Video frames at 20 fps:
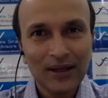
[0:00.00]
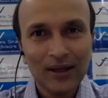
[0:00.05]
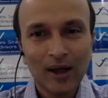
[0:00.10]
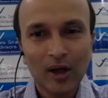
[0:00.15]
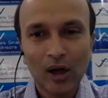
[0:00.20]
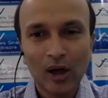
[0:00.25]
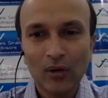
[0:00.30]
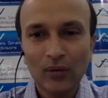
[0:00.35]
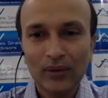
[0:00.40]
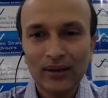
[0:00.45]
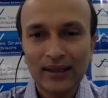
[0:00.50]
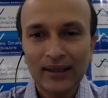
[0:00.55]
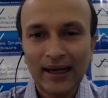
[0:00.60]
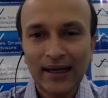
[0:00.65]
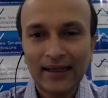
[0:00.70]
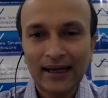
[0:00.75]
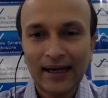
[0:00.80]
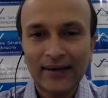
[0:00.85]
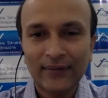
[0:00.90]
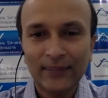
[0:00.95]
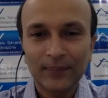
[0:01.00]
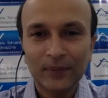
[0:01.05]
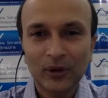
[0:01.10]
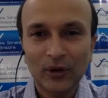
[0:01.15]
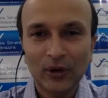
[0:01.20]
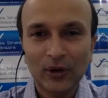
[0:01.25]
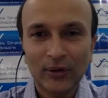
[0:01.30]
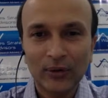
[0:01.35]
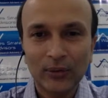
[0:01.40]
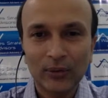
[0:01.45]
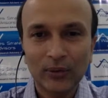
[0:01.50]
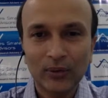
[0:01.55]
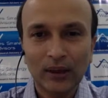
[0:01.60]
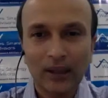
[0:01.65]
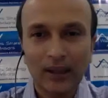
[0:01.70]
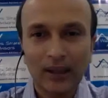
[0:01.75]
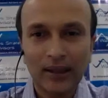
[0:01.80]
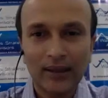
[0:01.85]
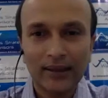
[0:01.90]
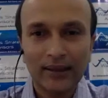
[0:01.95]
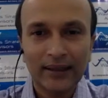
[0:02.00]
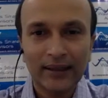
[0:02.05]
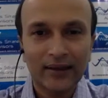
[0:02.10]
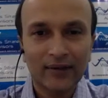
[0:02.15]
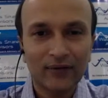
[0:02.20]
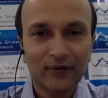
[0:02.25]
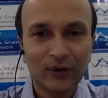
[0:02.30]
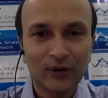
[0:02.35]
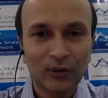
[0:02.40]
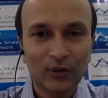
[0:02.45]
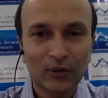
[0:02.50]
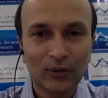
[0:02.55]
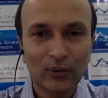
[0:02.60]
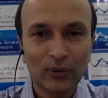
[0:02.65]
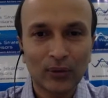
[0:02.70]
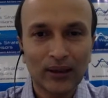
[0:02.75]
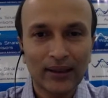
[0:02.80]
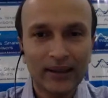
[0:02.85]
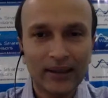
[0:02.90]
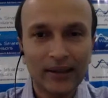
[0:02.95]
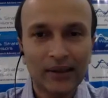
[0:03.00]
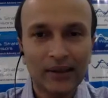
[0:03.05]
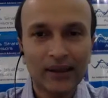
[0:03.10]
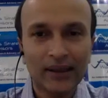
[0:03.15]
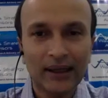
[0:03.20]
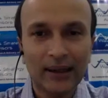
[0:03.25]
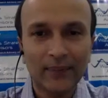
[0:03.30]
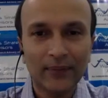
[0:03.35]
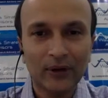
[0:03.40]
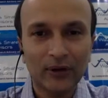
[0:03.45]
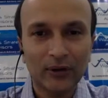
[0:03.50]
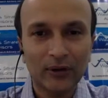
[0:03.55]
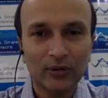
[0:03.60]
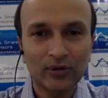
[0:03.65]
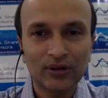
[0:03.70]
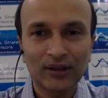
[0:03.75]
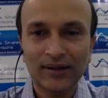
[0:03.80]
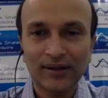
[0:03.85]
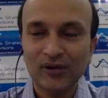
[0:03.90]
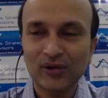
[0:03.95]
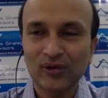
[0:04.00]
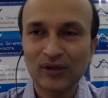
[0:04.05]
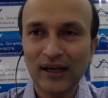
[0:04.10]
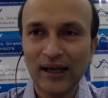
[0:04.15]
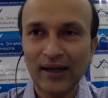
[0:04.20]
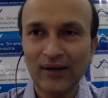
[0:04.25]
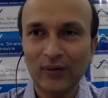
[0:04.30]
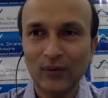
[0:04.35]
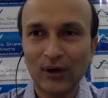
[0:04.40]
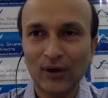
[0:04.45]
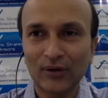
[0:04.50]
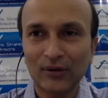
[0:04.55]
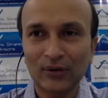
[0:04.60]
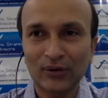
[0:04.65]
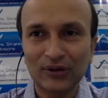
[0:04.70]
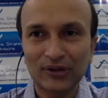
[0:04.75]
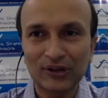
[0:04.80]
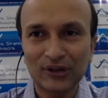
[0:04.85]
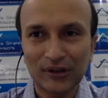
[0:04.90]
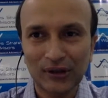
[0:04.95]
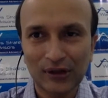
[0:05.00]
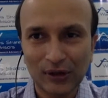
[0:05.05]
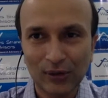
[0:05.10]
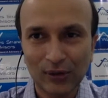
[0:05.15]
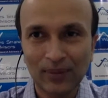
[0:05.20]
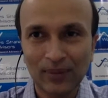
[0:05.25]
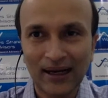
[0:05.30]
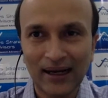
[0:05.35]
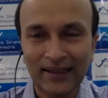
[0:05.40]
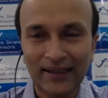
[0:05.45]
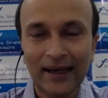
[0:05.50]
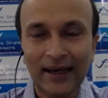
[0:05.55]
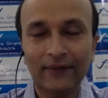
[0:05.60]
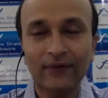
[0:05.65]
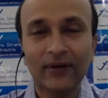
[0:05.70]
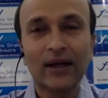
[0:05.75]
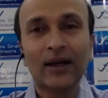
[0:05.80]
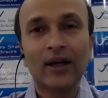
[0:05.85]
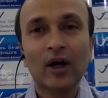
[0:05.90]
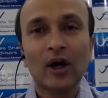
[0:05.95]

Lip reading: Along with that, I'm going to take a few Q&As, and I'm going to just check what questions you might have.